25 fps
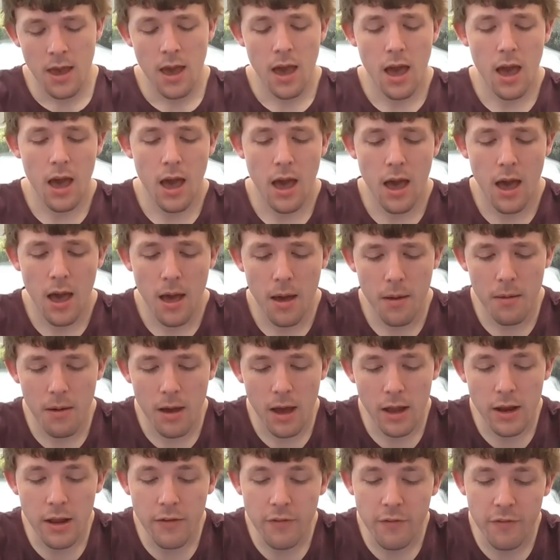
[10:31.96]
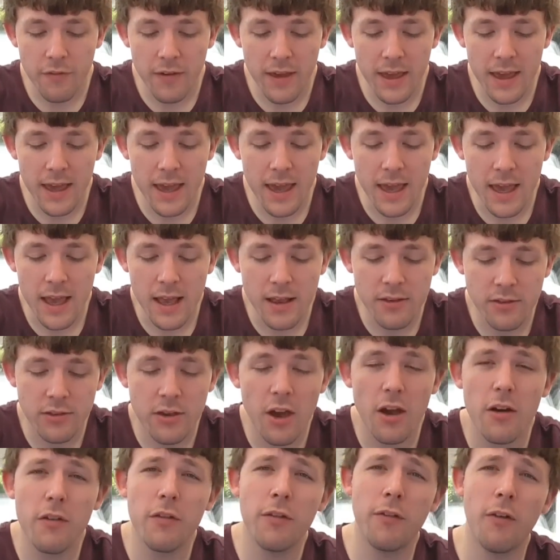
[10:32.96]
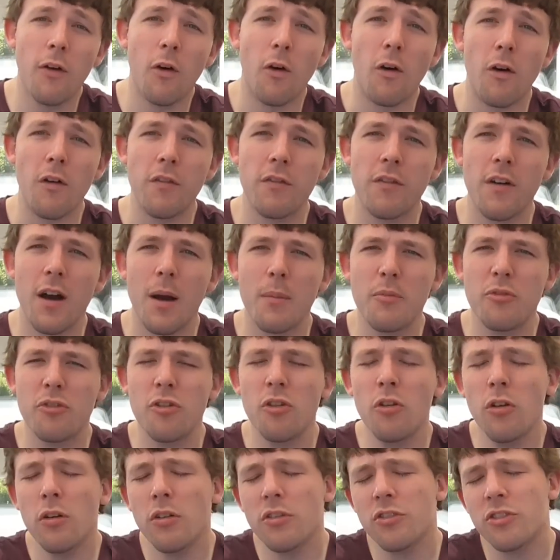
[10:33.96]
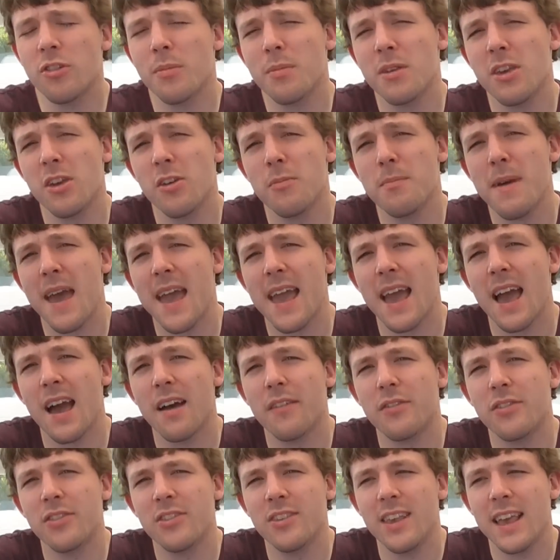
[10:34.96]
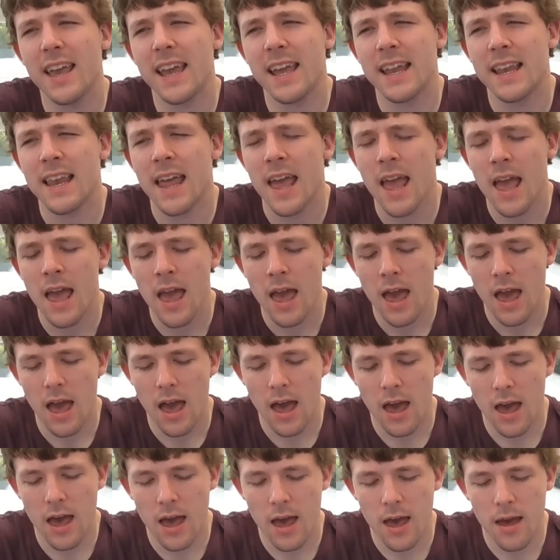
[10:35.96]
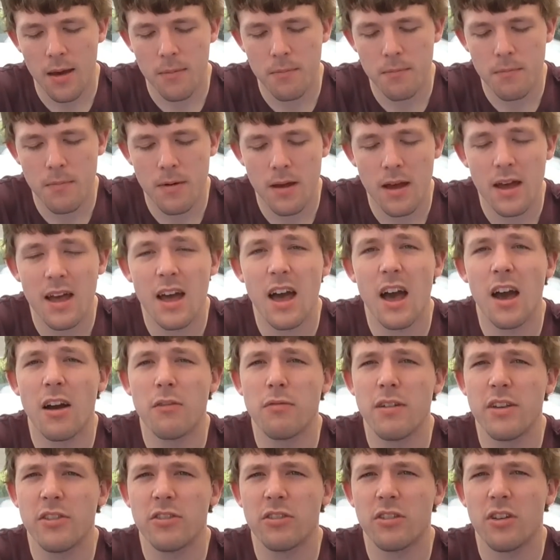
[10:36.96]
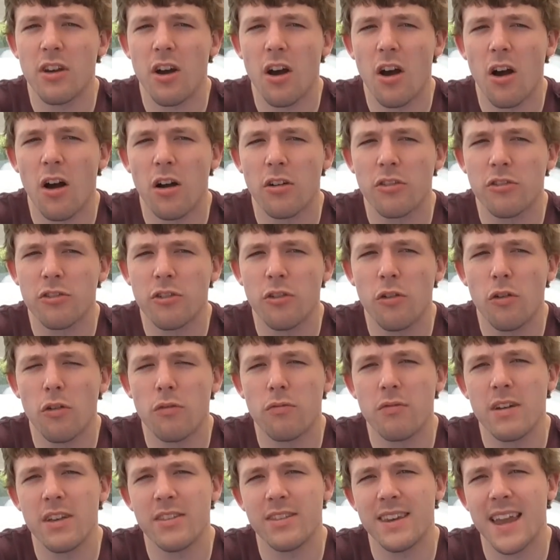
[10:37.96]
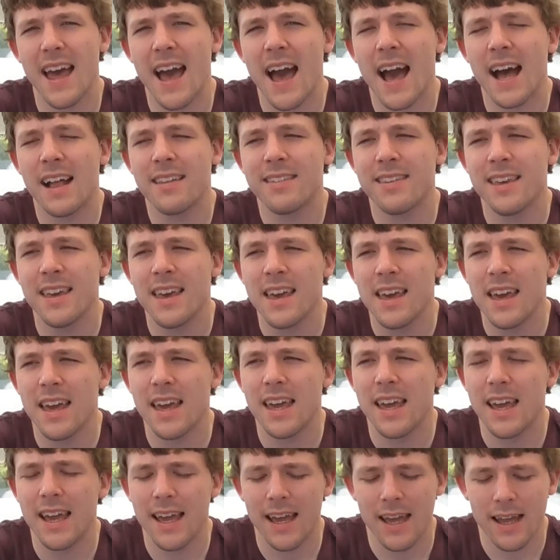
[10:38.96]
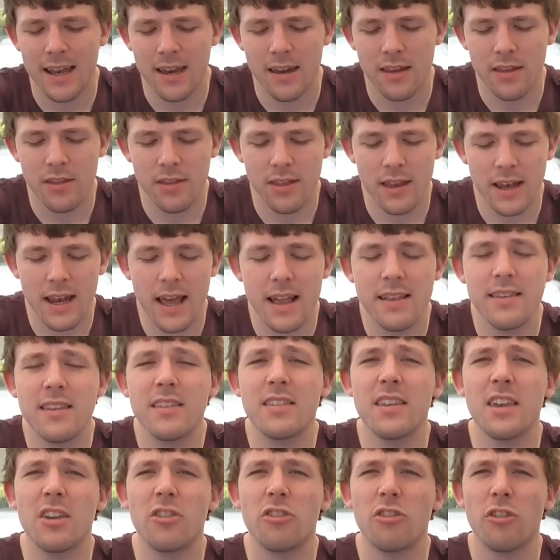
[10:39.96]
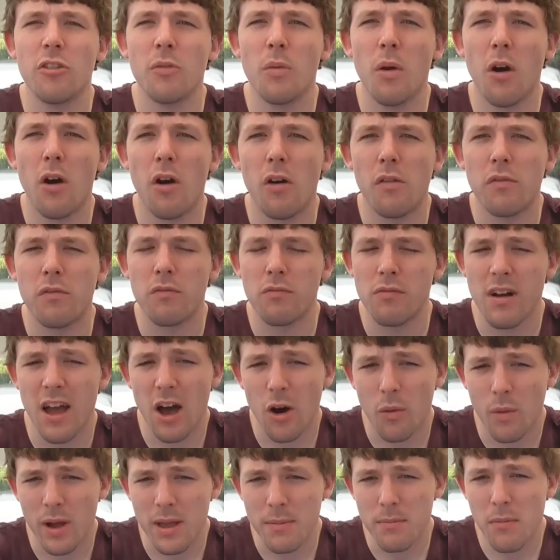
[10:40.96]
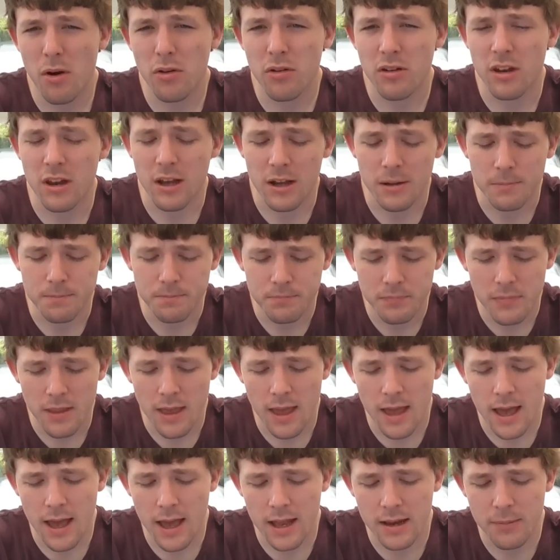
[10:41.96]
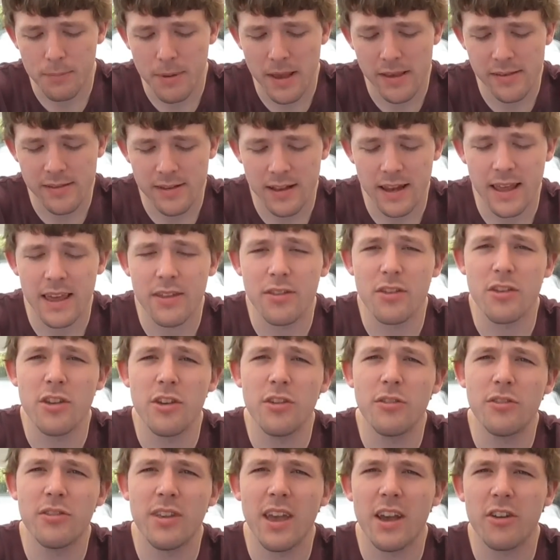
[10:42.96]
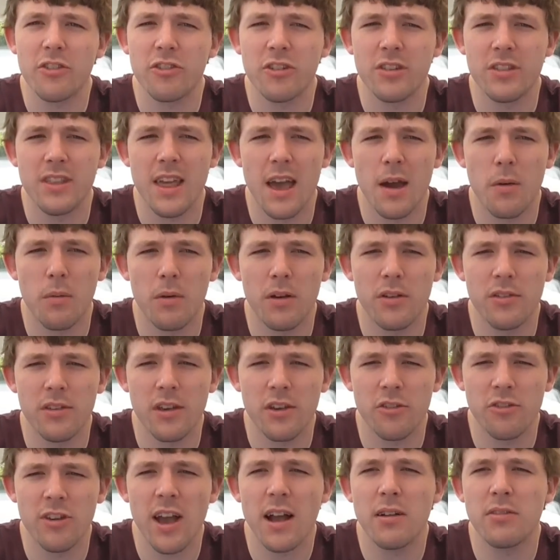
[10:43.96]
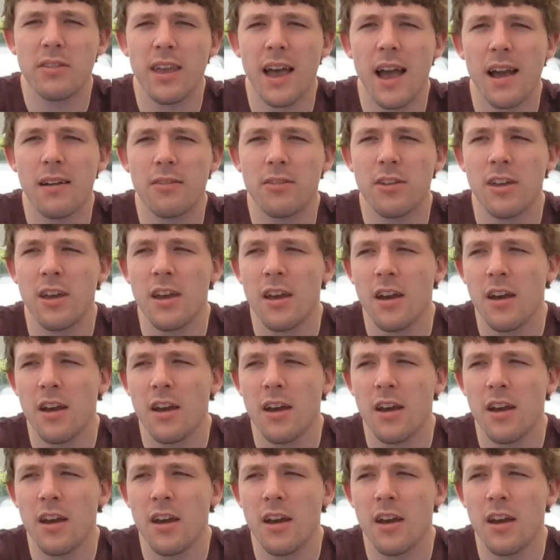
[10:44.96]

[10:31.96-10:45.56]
Another thing is Goforth. I'm sure some of you may have seen a recent article or recent ad in the latest issue of Railway Modeller. And basically in the news section there was a shout out